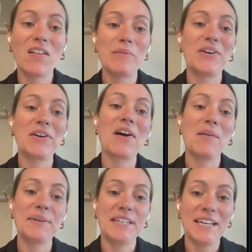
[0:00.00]
is all about
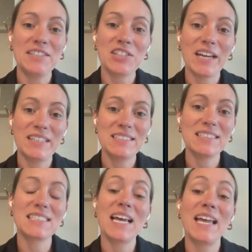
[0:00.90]

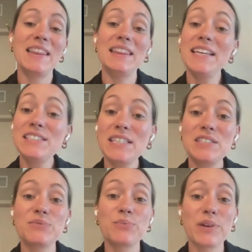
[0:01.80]
accommodations, and this